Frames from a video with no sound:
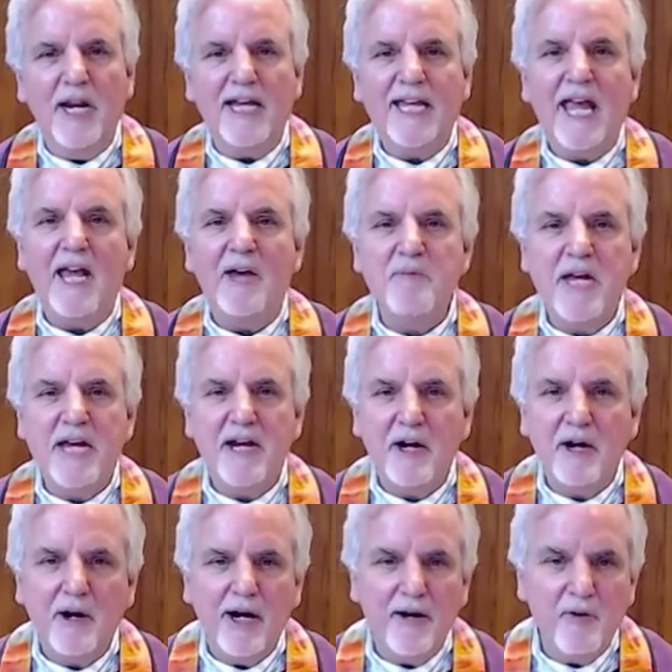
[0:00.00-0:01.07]
When I came
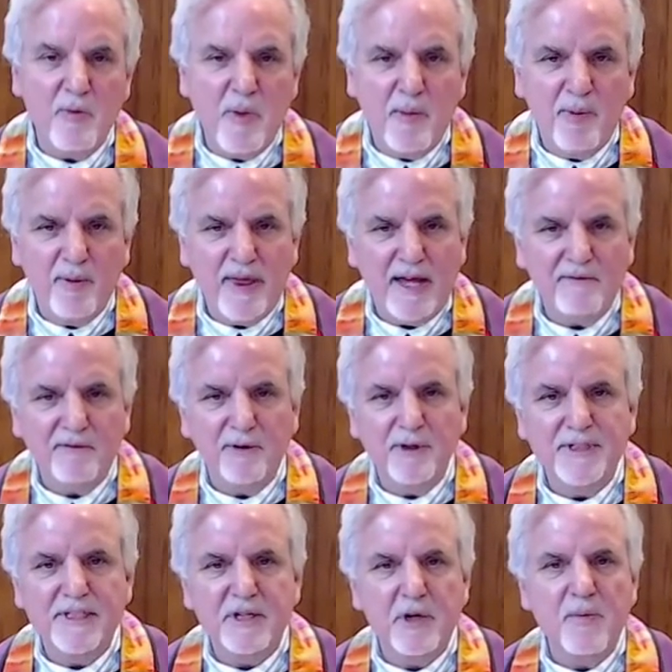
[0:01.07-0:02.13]
here, I remember
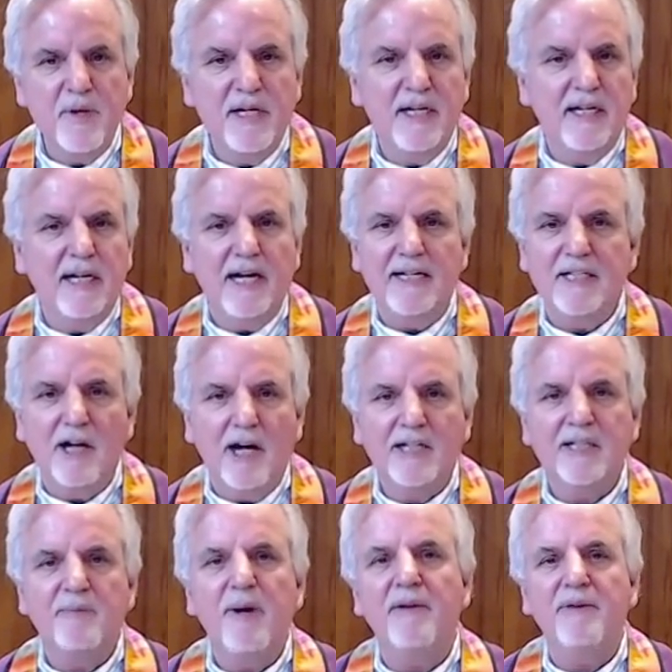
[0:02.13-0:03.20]
that first sermon, and I
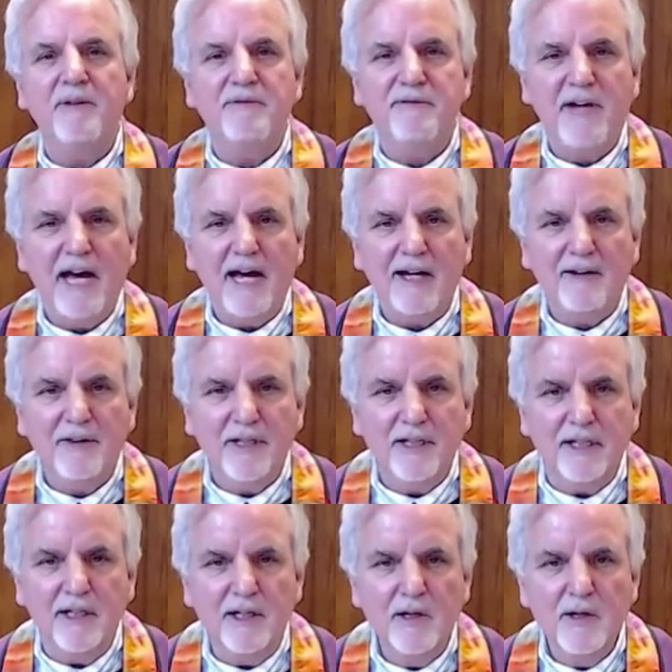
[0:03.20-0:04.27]
talked about the
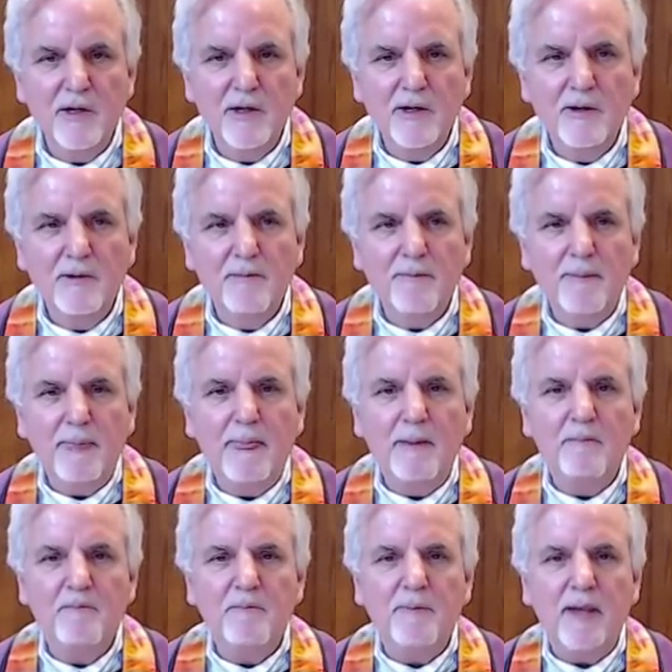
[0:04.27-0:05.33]
fact that
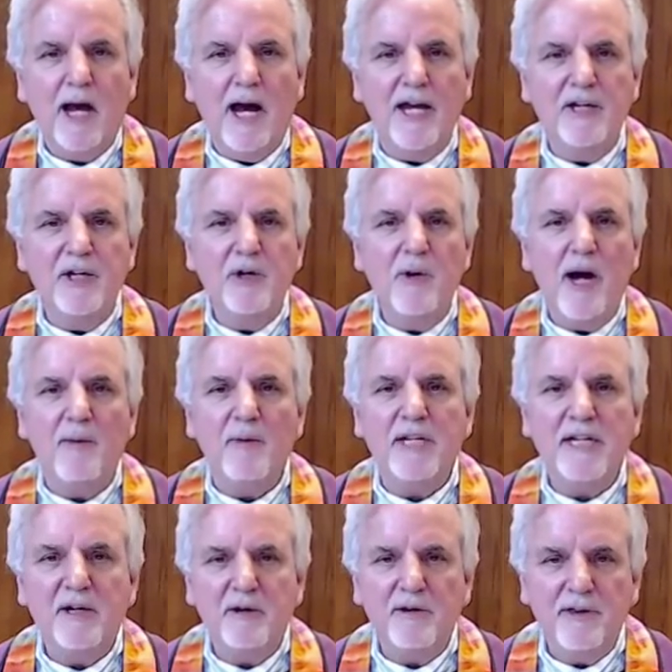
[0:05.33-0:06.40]
I knew I
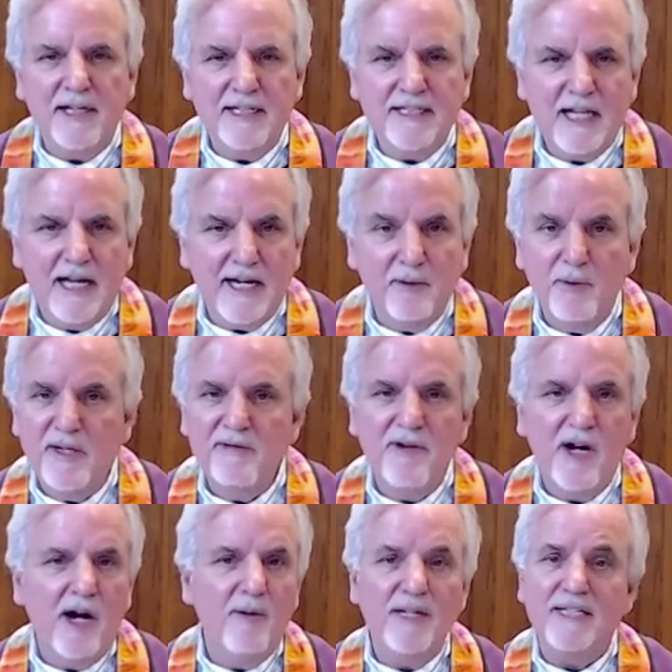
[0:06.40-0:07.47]
would hear things like,
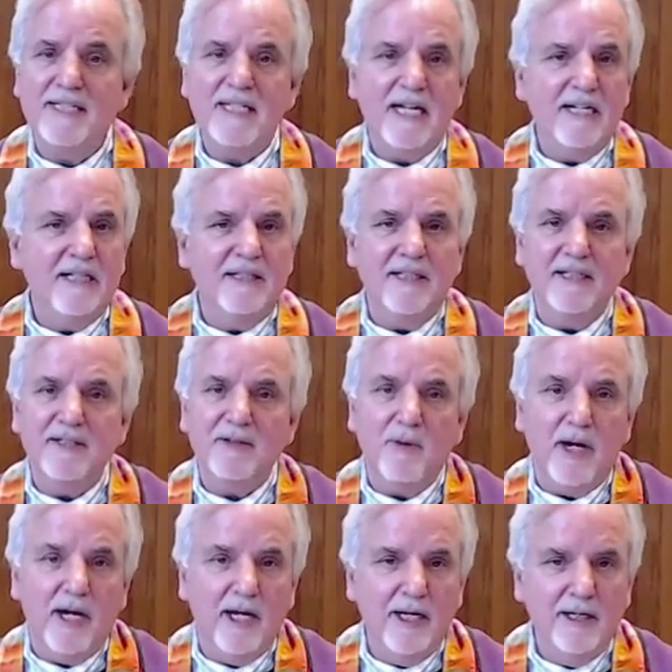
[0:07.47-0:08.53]
We've always done it
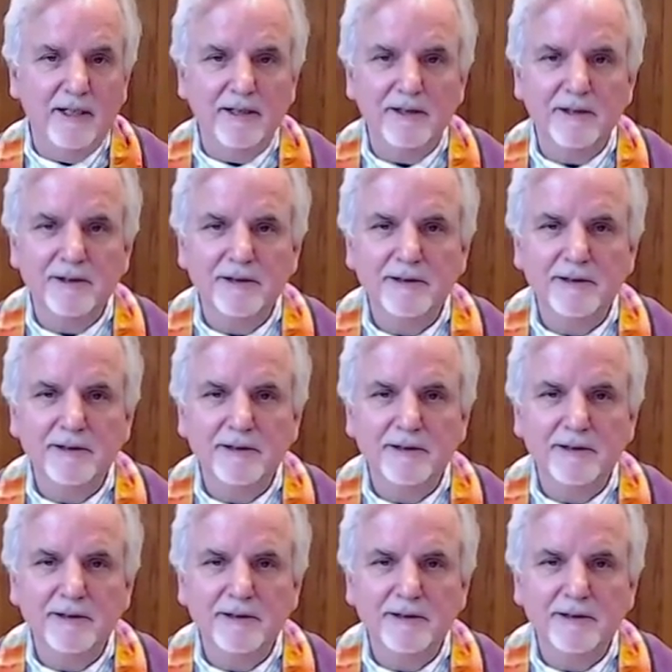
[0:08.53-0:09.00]
this way.